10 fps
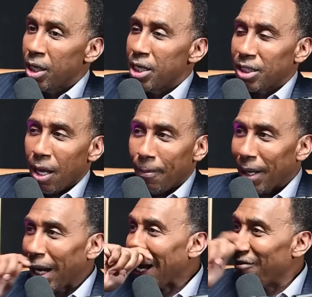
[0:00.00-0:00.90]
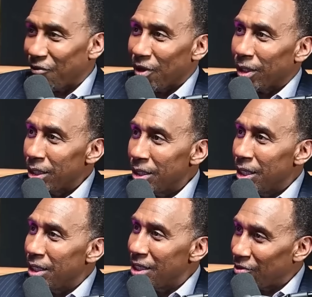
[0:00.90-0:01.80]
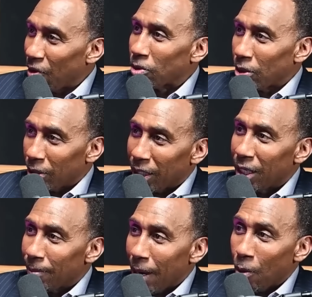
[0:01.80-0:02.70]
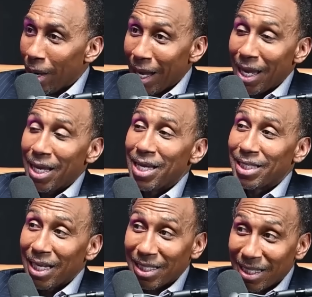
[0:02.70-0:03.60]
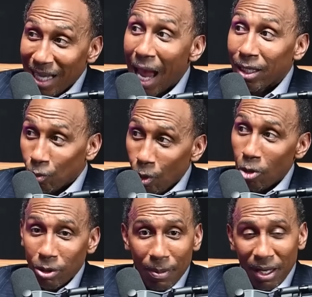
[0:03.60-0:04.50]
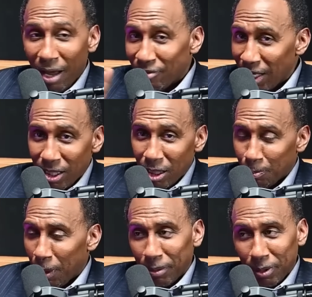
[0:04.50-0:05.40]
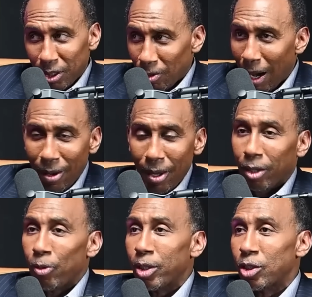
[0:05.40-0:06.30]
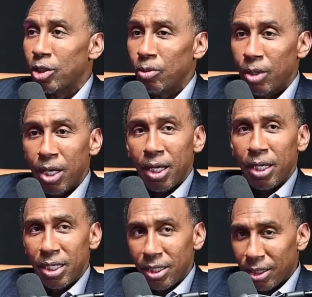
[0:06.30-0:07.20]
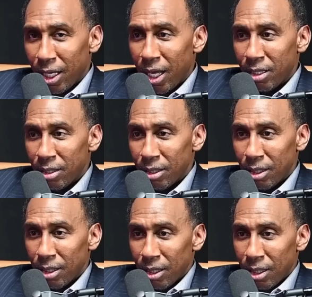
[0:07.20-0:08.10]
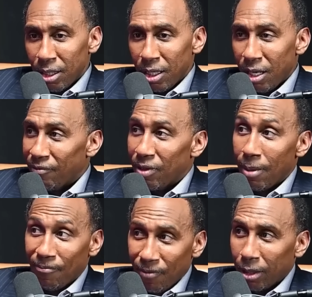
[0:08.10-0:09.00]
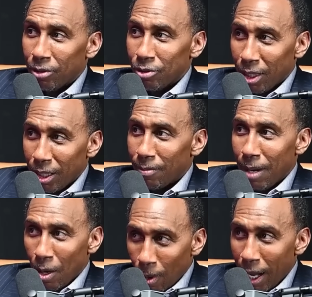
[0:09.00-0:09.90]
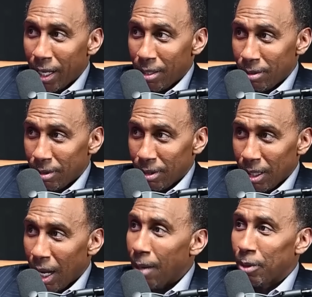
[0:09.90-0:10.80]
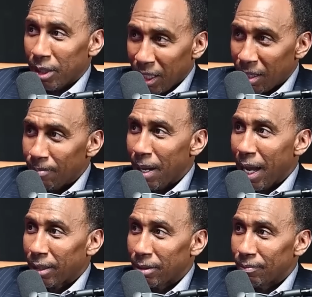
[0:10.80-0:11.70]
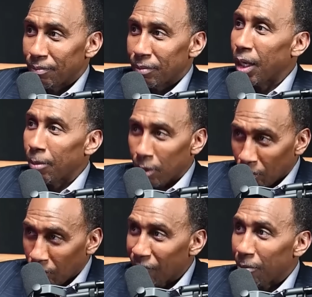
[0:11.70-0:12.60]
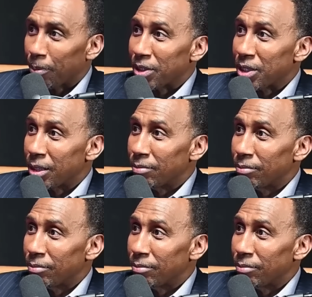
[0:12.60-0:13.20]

He said, but I got a feeling these folks are going to get in my way. And his exact words to me, and I've said this publicly, so I'll echo it to you. He said, if them fuckers get in my way, I'm going to get them back. I'm going to run for president.